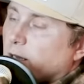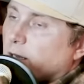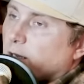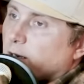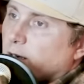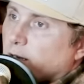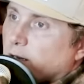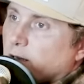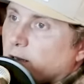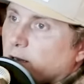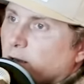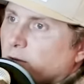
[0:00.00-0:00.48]
that.
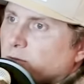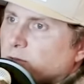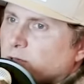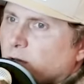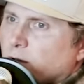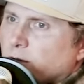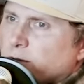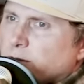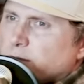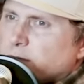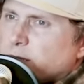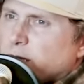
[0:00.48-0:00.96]
It was
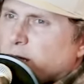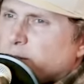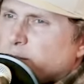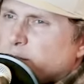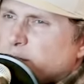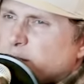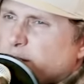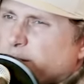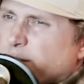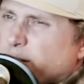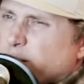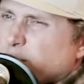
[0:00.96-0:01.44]
called the South
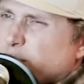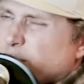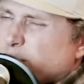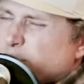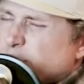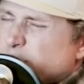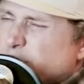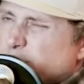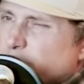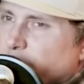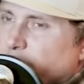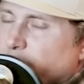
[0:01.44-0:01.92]
Pacific or the
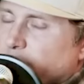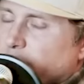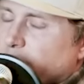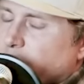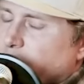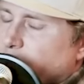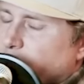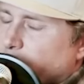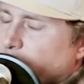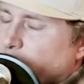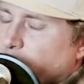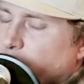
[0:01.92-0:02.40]
Pacific. I
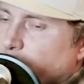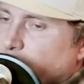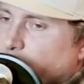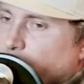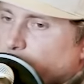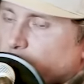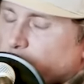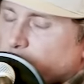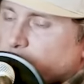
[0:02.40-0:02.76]
can't remember. I think it was